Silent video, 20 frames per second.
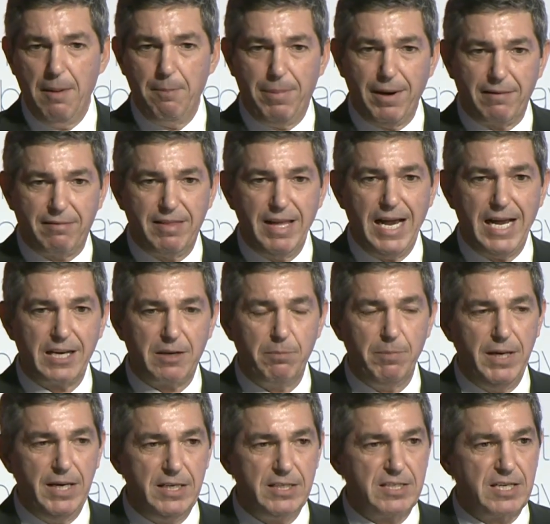But that
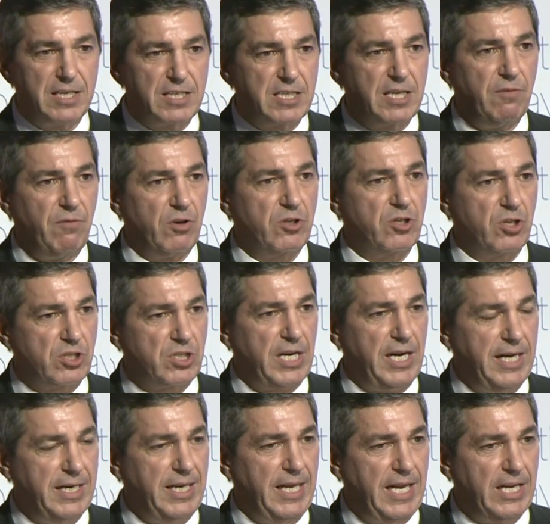means civil
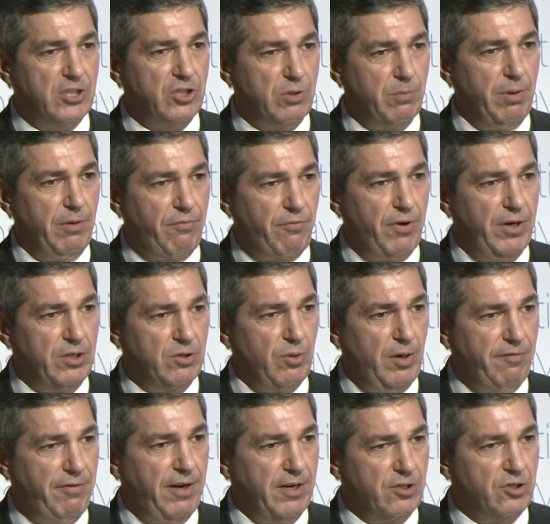society has to be free to
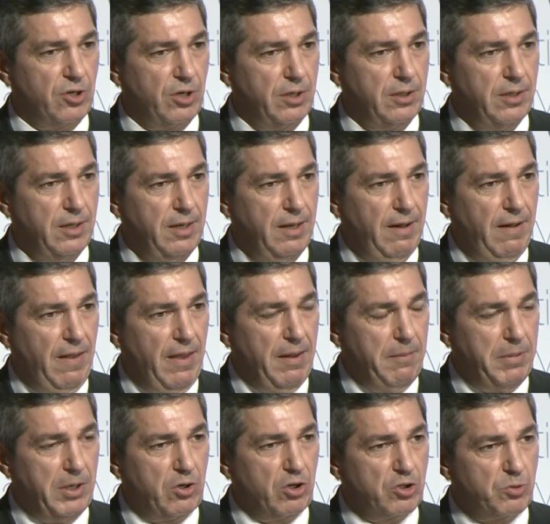function.
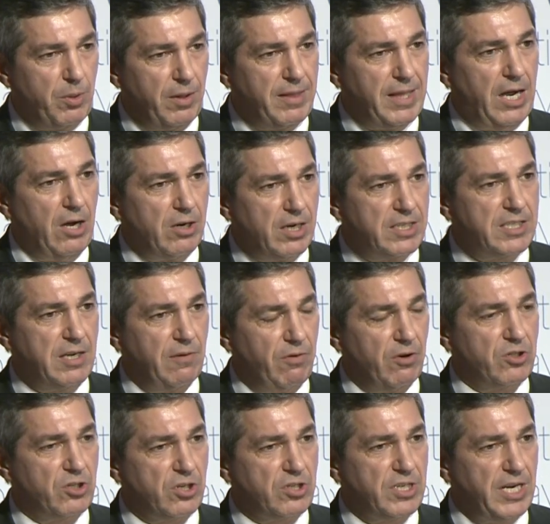Because without a
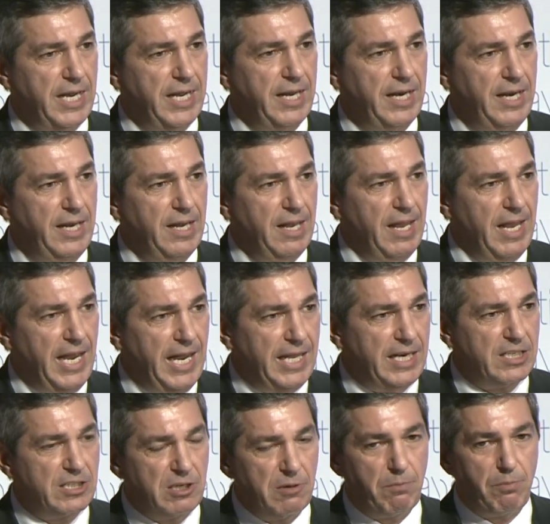civil society,
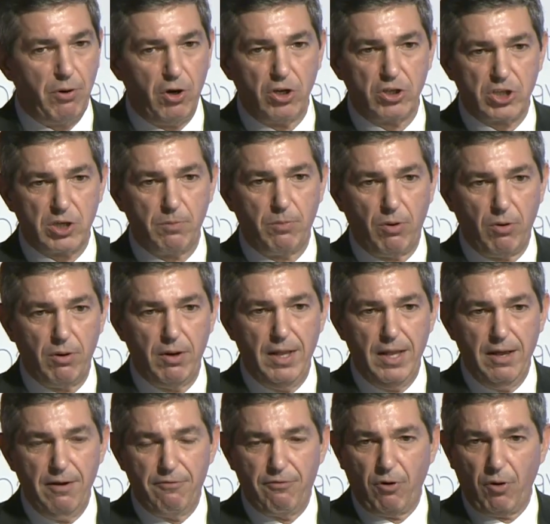it is impossible
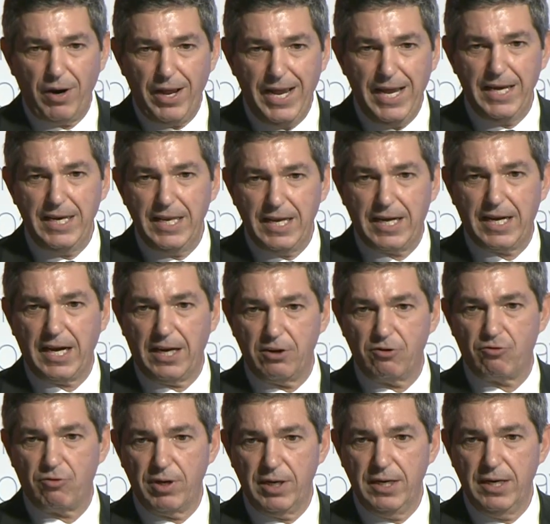for any
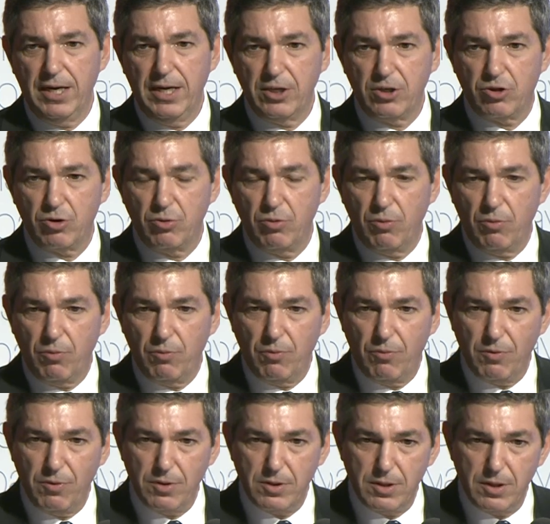country to
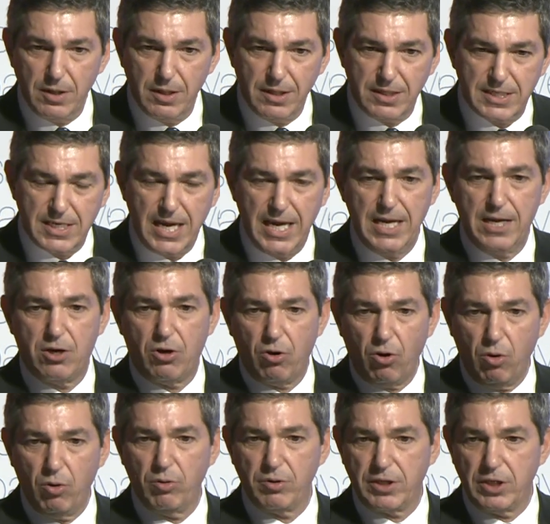take
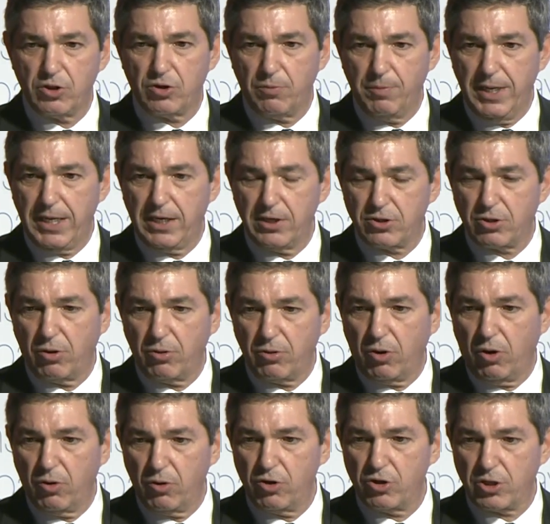hold and to make its own
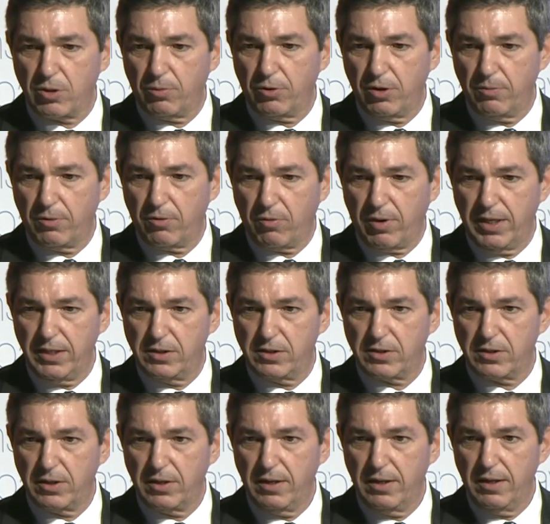ownership of human
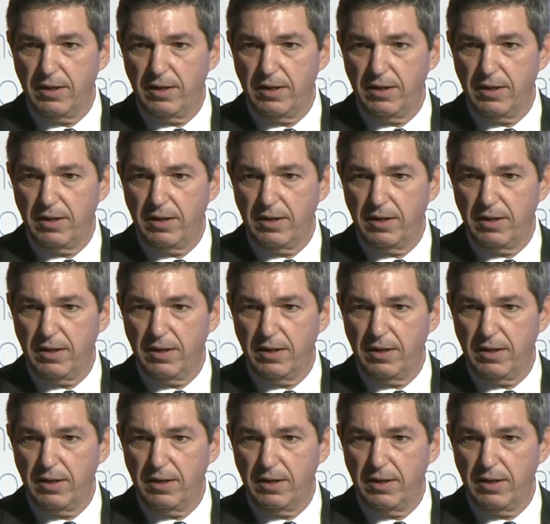rights.